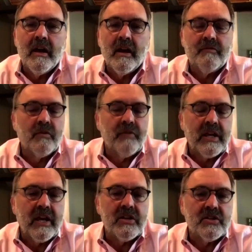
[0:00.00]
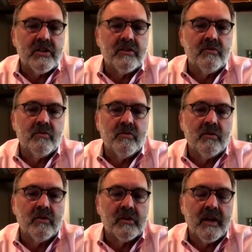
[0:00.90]
Uh, for a vacation
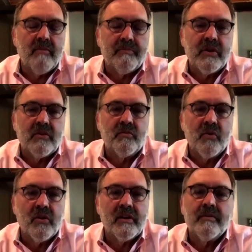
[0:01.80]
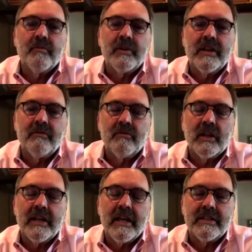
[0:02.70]
or come up here and work. We didn't
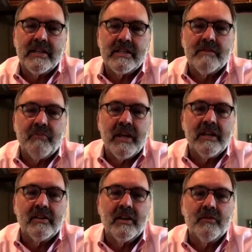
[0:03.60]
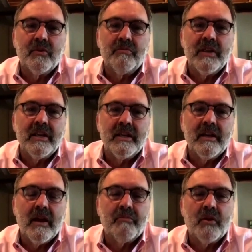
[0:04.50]
really anticipate that it would be
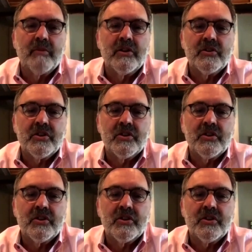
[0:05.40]
a permanent